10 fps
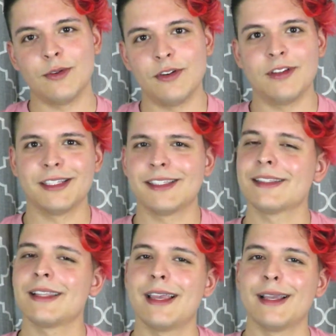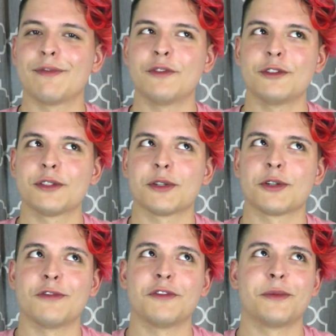haul. This is like full
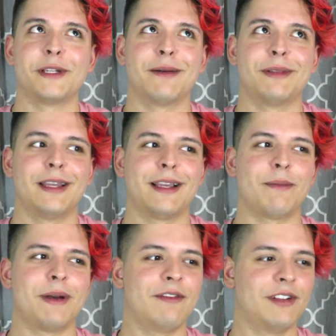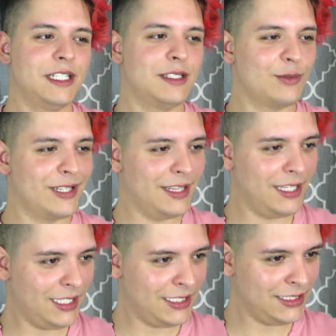circle for me. I'm like, am I really doing
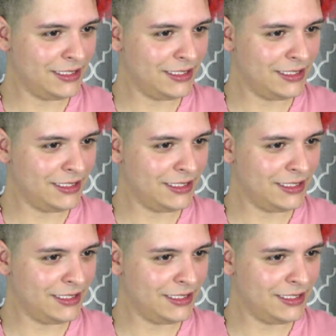this?